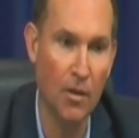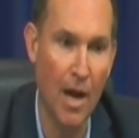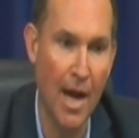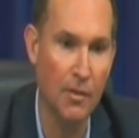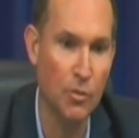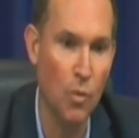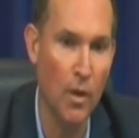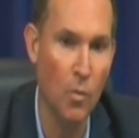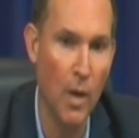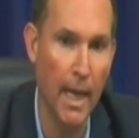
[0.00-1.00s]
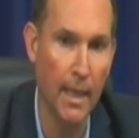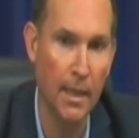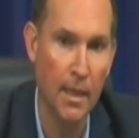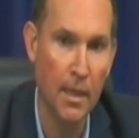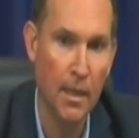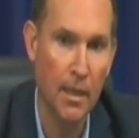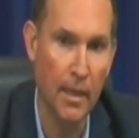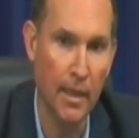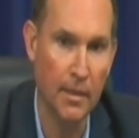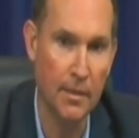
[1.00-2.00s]
their aisles one way
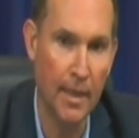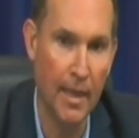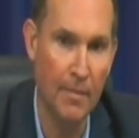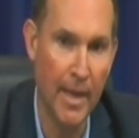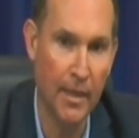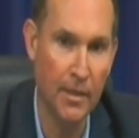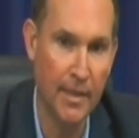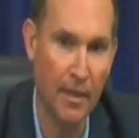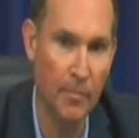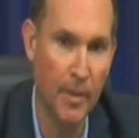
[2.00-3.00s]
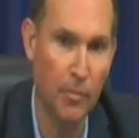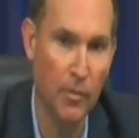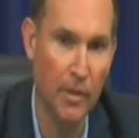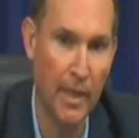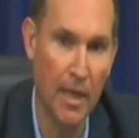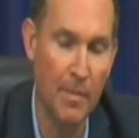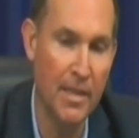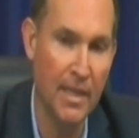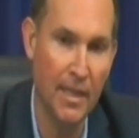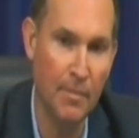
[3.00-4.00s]
and telling people when they come
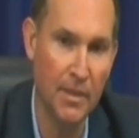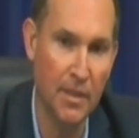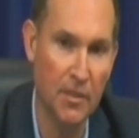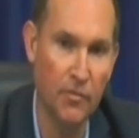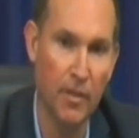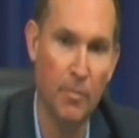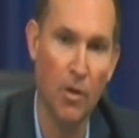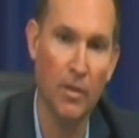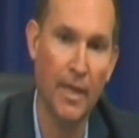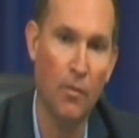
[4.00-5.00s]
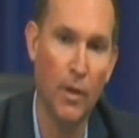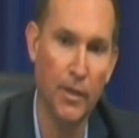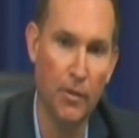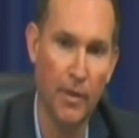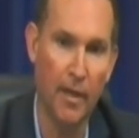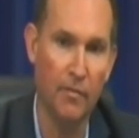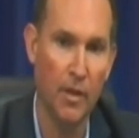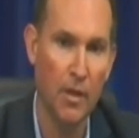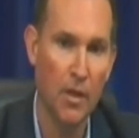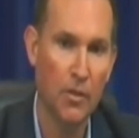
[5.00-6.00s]
in, they need to be 6 feet apart. That way you don't have
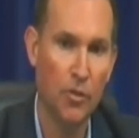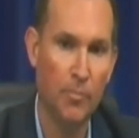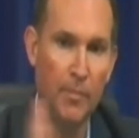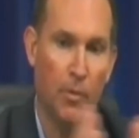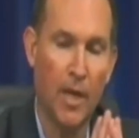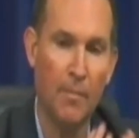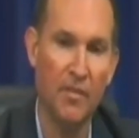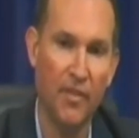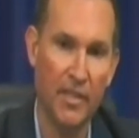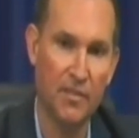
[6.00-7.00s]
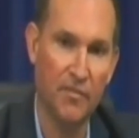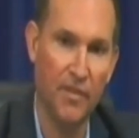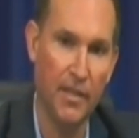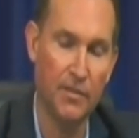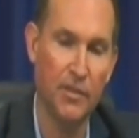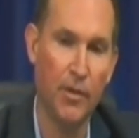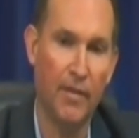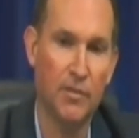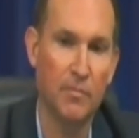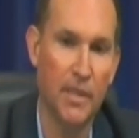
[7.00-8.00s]
two people coming face to face and you
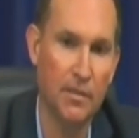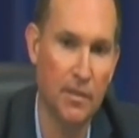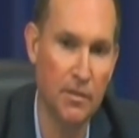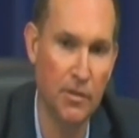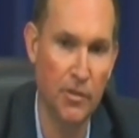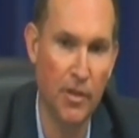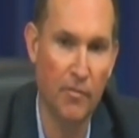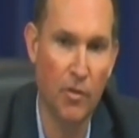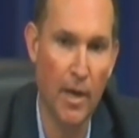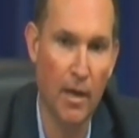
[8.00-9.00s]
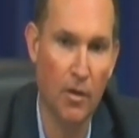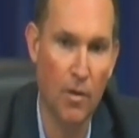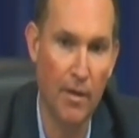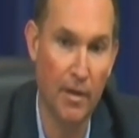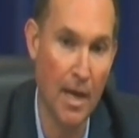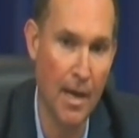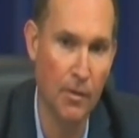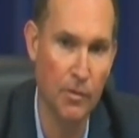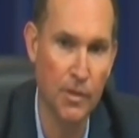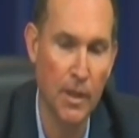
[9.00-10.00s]
have some distance and you don't have crowded
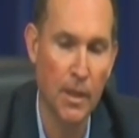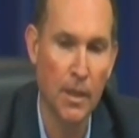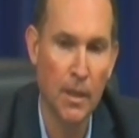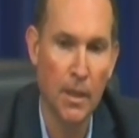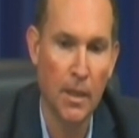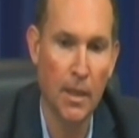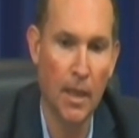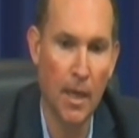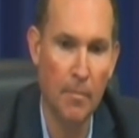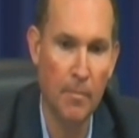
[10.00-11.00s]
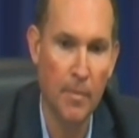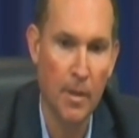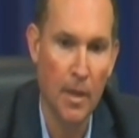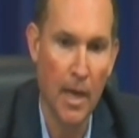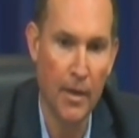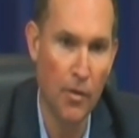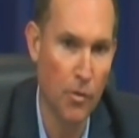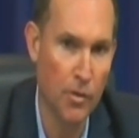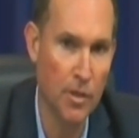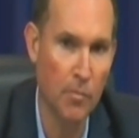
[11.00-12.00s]
aisles. I know
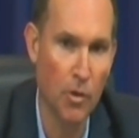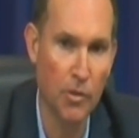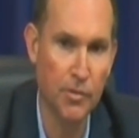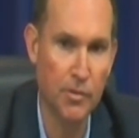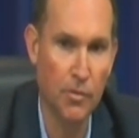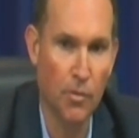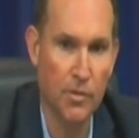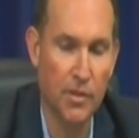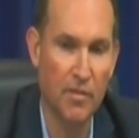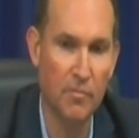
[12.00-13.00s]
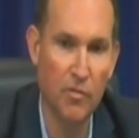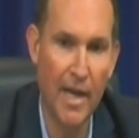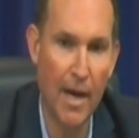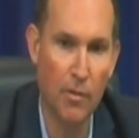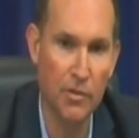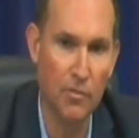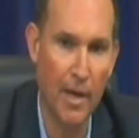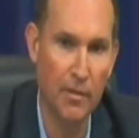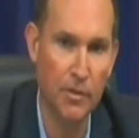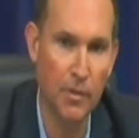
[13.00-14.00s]
there are some grocery stores that have moved hours
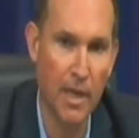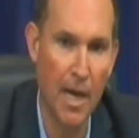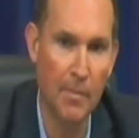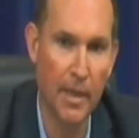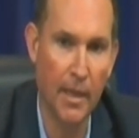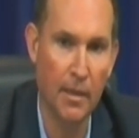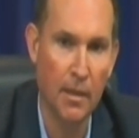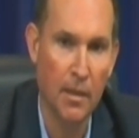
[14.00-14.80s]
around to accommodate